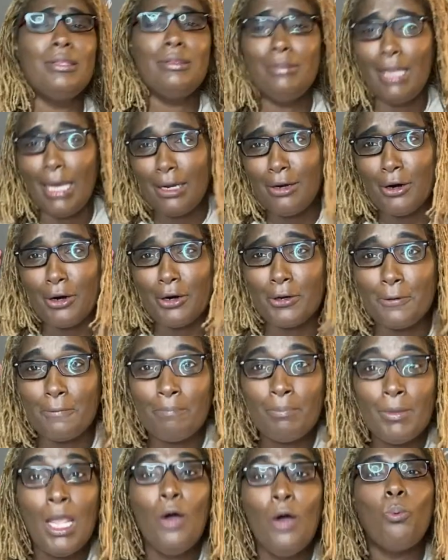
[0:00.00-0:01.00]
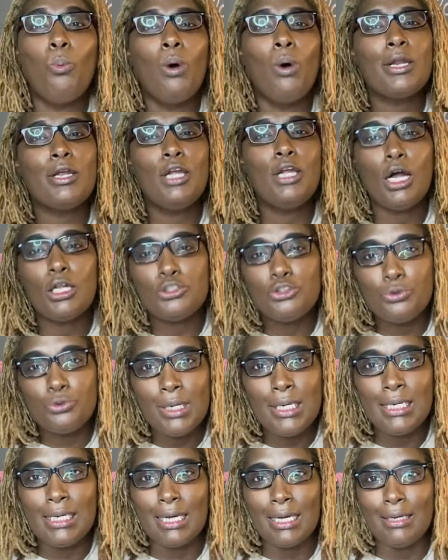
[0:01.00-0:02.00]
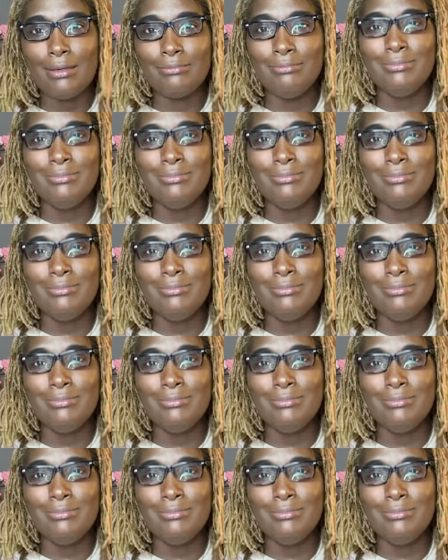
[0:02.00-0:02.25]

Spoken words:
that hurt. What are y'all drinking?